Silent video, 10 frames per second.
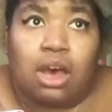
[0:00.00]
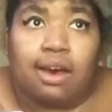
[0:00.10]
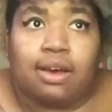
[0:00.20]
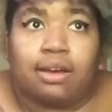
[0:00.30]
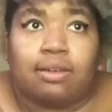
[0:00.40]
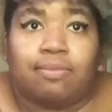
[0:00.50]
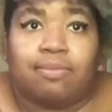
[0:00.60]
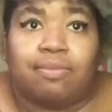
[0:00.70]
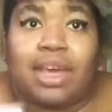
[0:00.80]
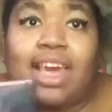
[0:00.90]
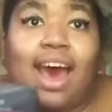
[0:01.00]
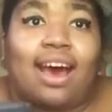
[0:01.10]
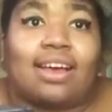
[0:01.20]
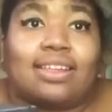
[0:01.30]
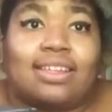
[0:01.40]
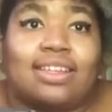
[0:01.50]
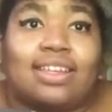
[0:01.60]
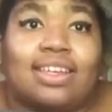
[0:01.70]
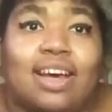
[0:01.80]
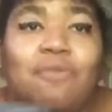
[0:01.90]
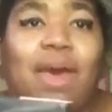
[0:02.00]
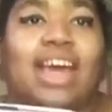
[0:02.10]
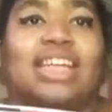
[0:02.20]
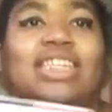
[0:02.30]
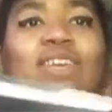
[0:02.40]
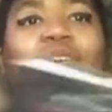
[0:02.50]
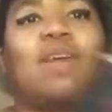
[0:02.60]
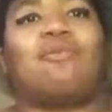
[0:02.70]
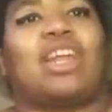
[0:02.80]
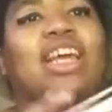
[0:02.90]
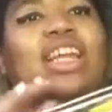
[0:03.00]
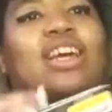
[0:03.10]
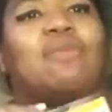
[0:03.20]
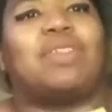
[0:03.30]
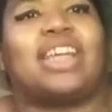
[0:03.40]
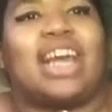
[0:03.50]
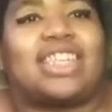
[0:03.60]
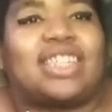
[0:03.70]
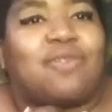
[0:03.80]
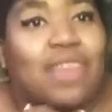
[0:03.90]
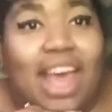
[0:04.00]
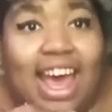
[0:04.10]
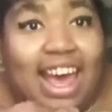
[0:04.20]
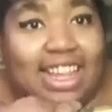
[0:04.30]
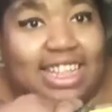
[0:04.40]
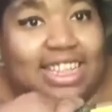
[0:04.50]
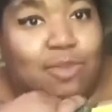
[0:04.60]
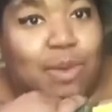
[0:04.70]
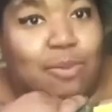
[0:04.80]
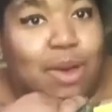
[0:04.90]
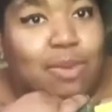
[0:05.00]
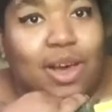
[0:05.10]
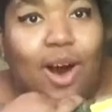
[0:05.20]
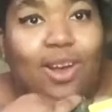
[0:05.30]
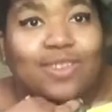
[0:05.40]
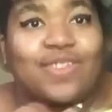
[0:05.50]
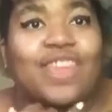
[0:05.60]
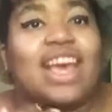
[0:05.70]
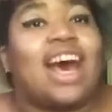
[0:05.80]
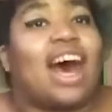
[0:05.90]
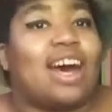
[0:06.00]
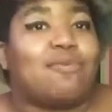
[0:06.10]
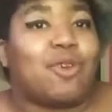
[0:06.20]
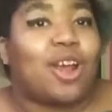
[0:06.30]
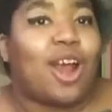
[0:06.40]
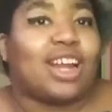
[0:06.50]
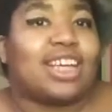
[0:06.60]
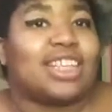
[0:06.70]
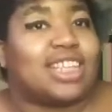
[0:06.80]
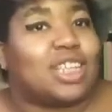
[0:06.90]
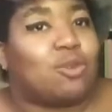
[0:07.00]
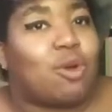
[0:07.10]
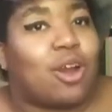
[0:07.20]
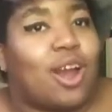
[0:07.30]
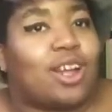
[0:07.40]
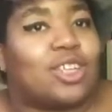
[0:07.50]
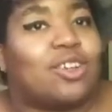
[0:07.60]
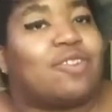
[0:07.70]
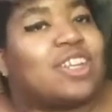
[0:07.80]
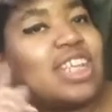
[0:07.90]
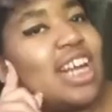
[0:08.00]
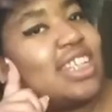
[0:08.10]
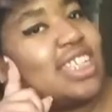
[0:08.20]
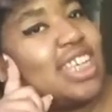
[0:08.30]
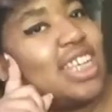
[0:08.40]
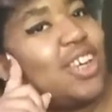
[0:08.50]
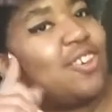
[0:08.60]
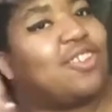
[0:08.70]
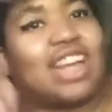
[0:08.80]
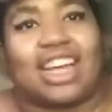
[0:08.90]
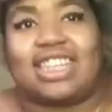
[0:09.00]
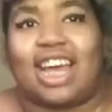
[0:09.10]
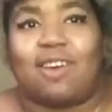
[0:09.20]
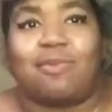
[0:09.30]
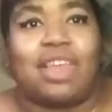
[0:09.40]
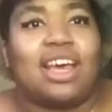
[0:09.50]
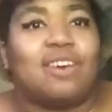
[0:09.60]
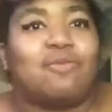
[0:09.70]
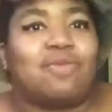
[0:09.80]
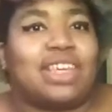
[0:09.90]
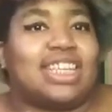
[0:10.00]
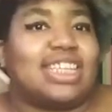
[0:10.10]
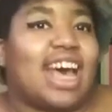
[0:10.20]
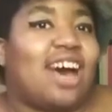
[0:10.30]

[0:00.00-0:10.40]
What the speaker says: But yeah, come back and see what I'm reading in a couple of days. And this has been my book haul. I'm Moriarty, this is Moriarty's Universe, and I'll see you next time. Peace